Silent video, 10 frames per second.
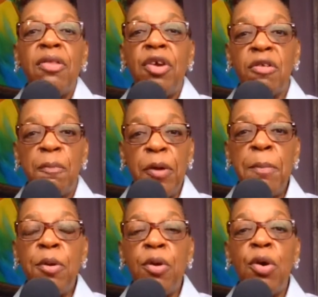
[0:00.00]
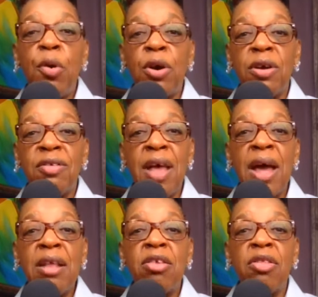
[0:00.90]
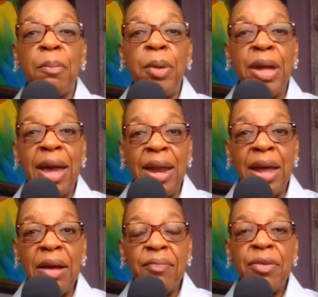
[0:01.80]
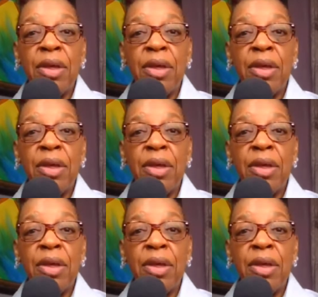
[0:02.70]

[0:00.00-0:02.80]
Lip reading: There's people who are assigned to the beginning.